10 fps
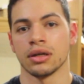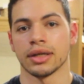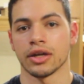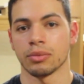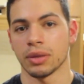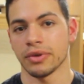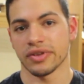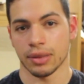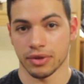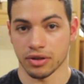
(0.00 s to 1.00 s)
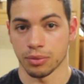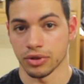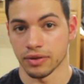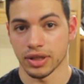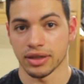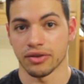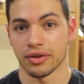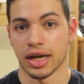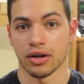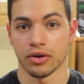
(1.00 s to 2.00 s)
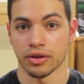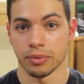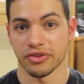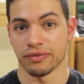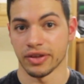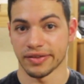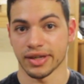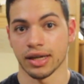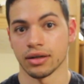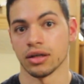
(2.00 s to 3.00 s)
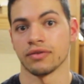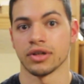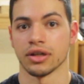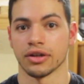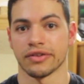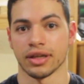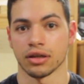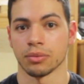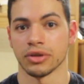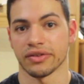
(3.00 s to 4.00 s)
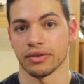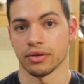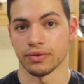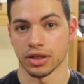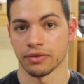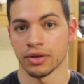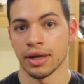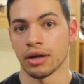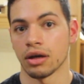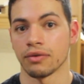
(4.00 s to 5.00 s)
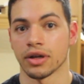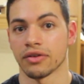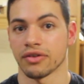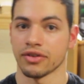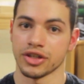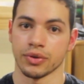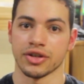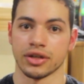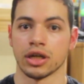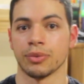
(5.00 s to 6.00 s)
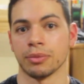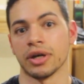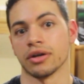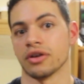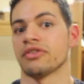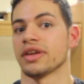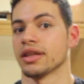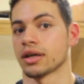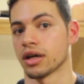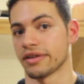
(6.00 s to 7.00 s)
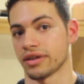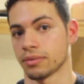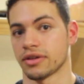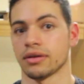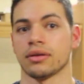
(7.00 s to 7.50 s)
Now, you may be skeptic to believe that there's an algorithm sophisticated enough to understand the complexity of love. However, here's a situation to help you better understand the concept.